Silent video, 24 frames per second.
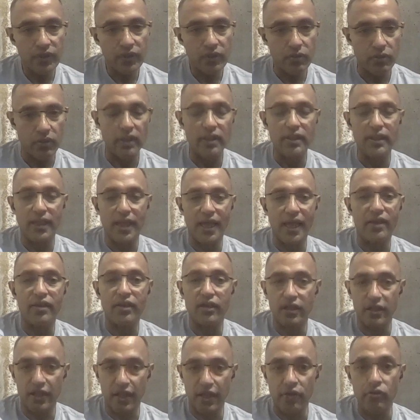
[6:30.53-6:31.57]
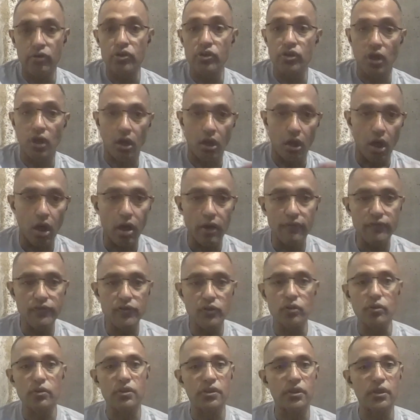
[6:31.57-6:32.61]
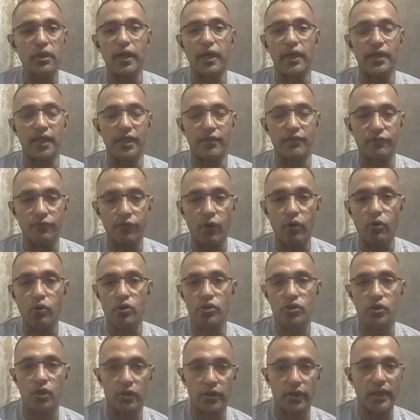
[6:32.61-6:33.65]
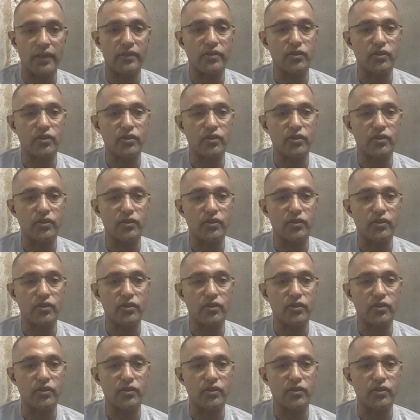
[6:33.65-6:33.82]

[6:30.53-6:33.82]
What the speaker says: Right? And there is a lot of tools today that focus on that.